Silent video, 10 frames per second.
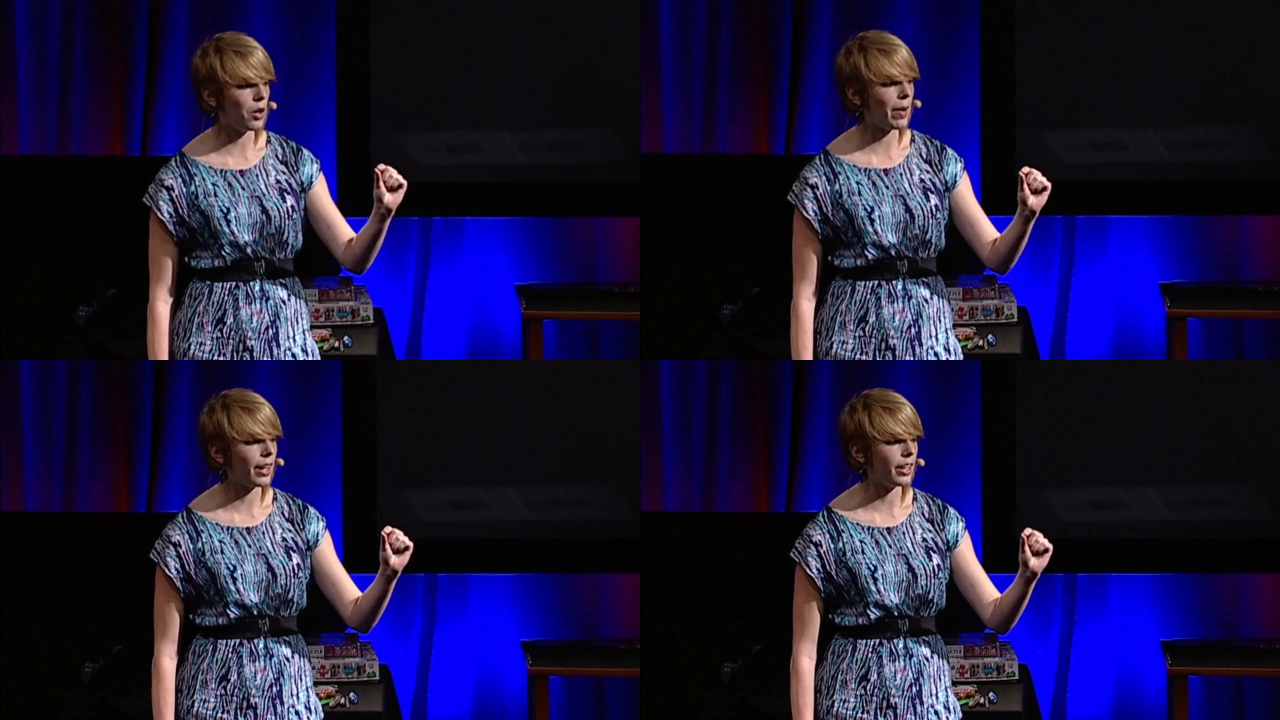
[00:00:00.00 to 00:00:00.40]

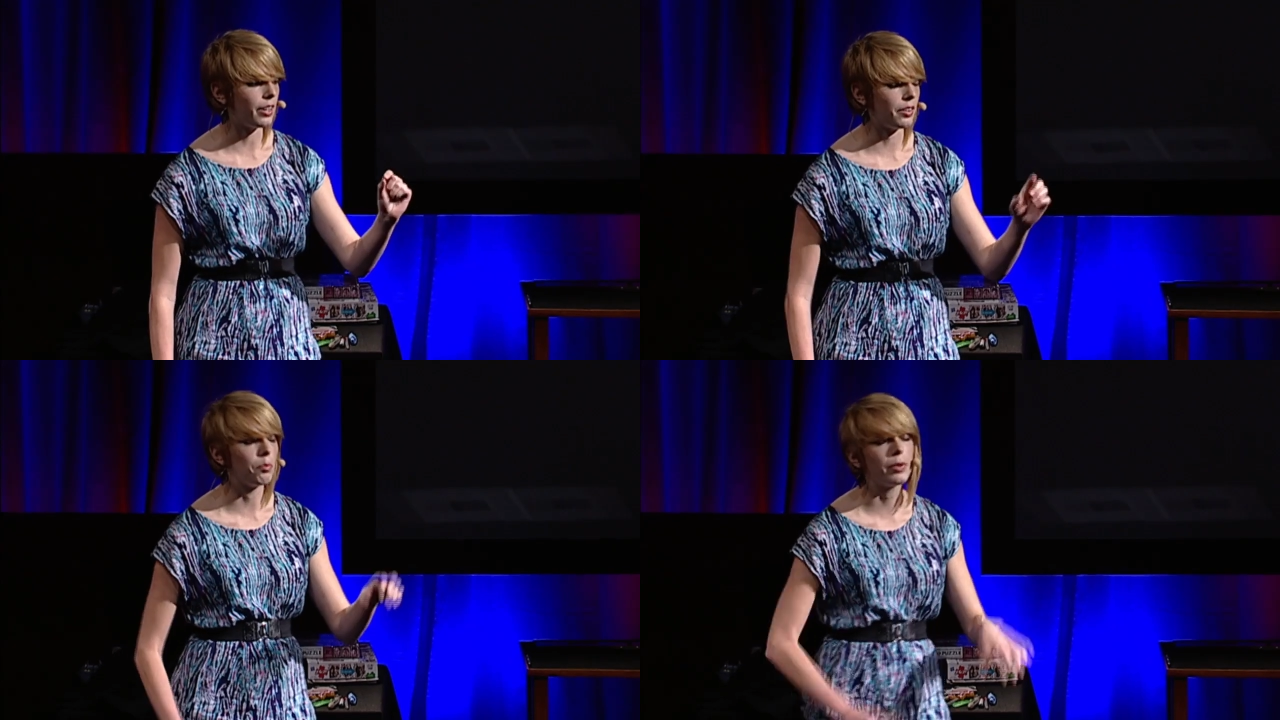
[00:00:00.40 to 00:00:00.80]
back in
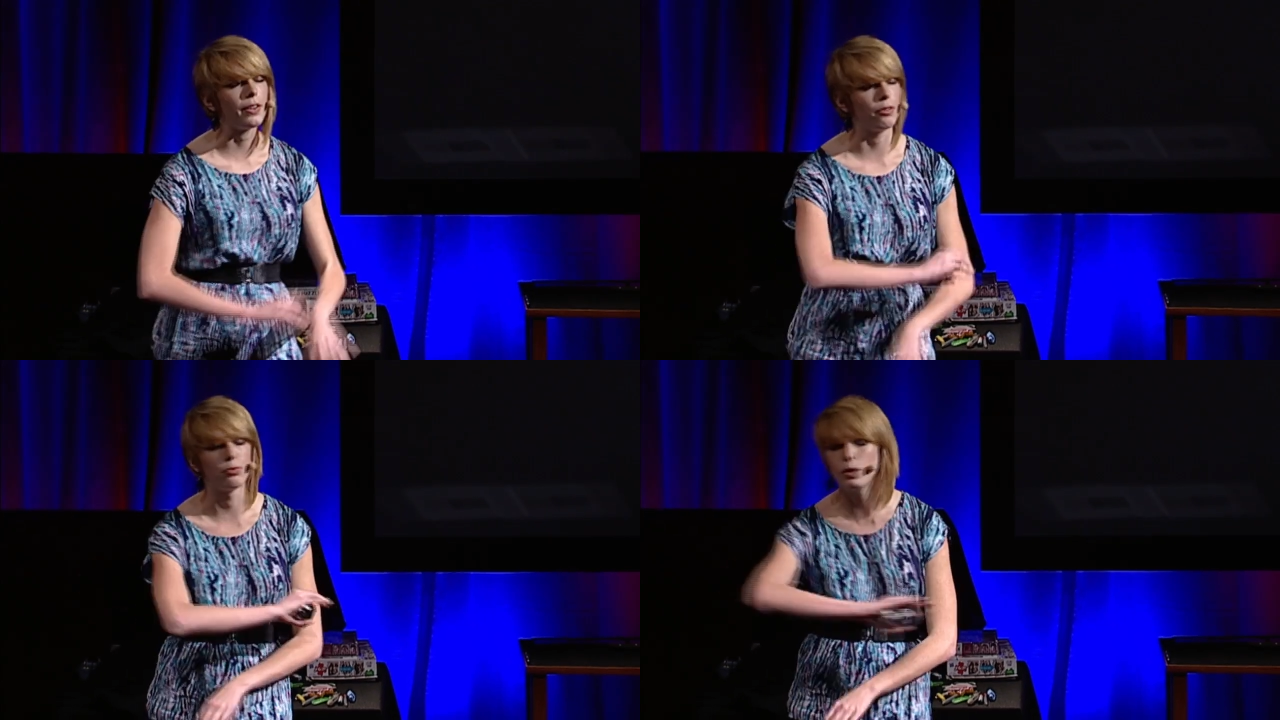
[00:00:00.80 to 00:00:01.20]
and
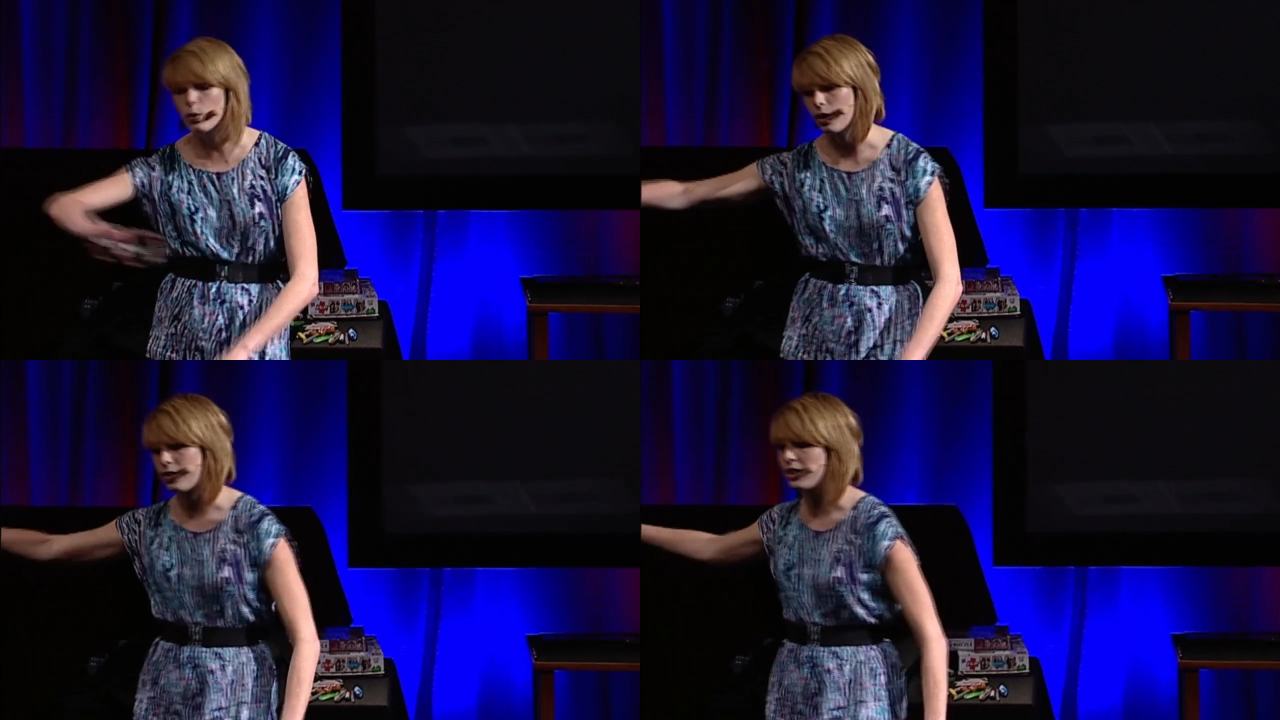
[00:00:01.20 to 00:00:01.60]
completely
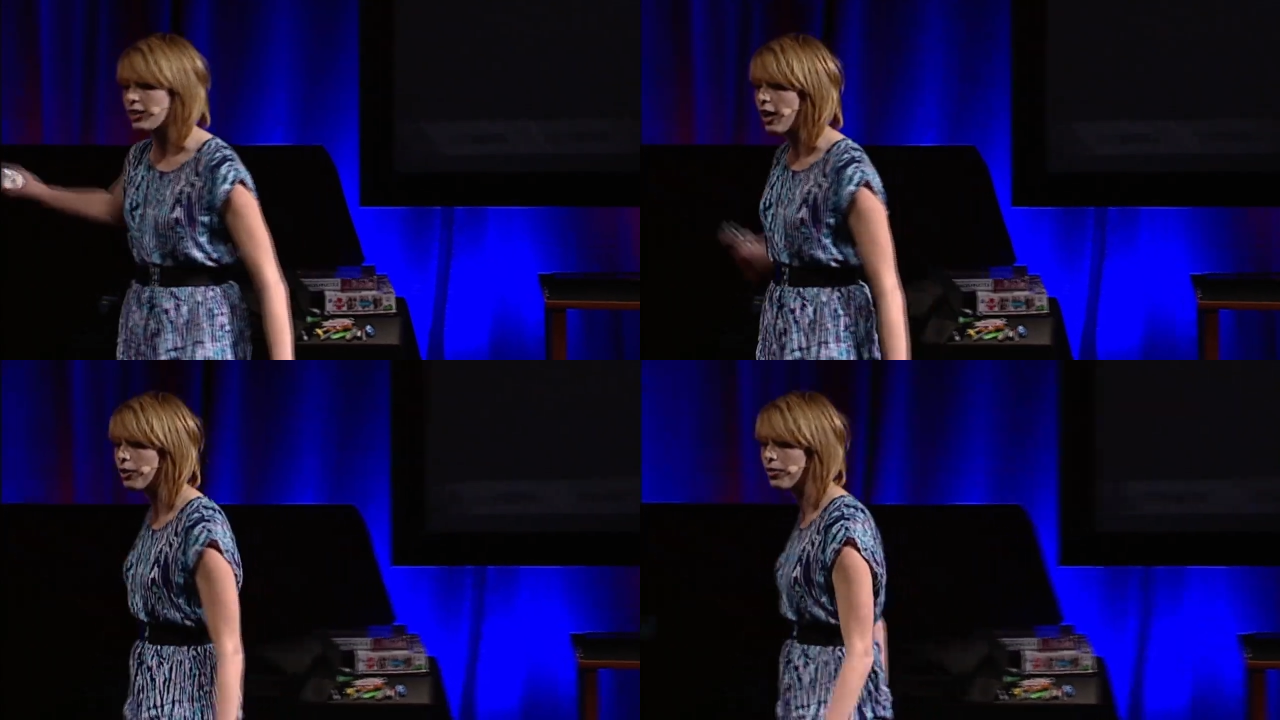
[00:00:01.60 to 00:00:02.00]
rework the
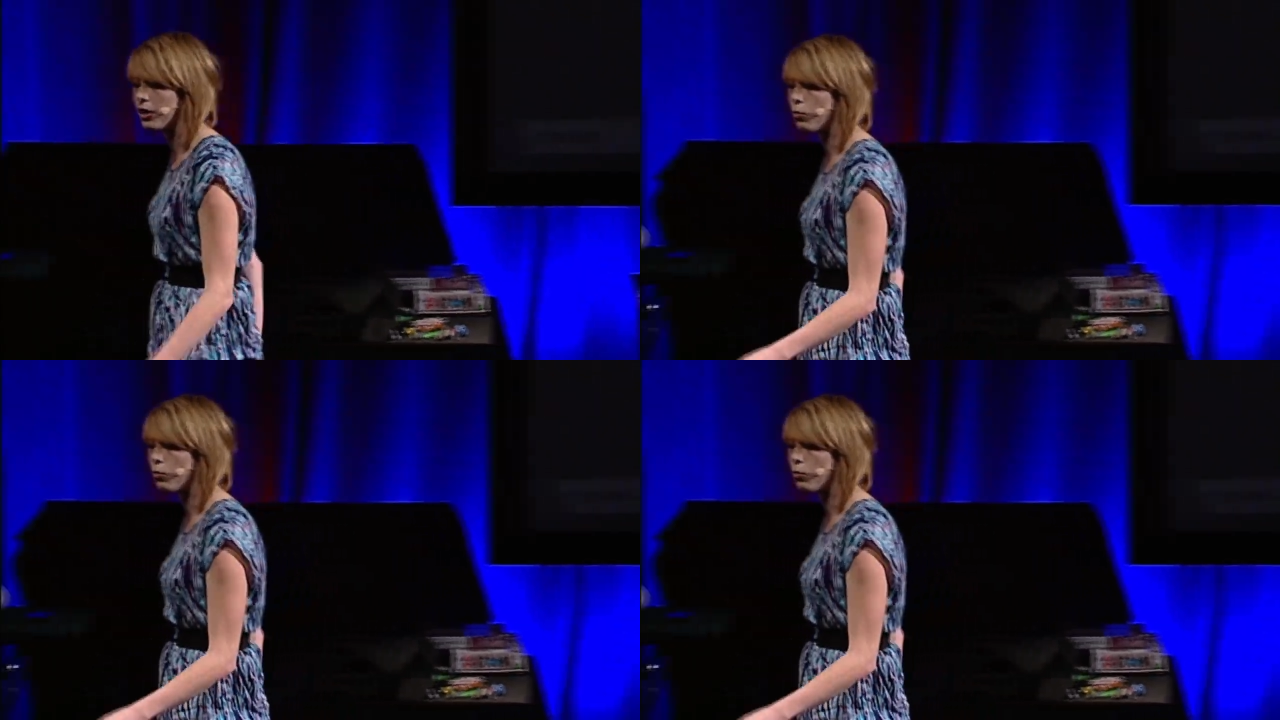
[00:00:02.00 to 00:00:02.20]
entire thing,